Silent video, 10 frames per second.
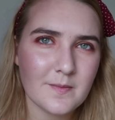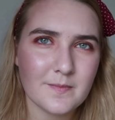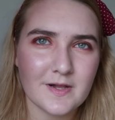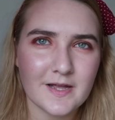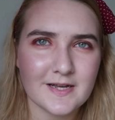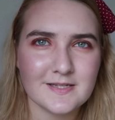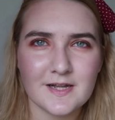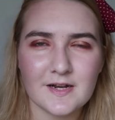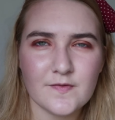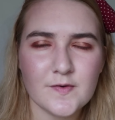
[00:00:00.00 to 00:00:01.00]
But like I
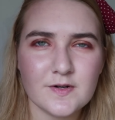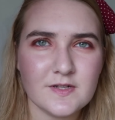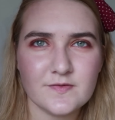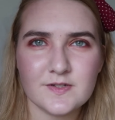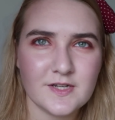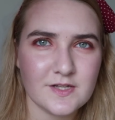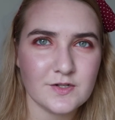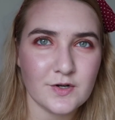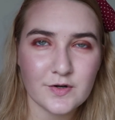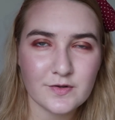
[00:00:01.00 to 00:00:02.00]
said, if you've got a different skin
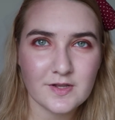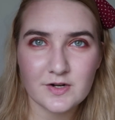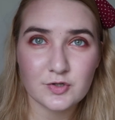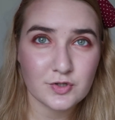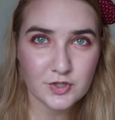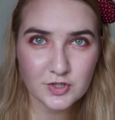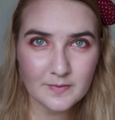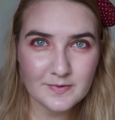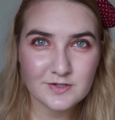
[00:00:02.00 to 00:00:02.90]
tone, then it should show up.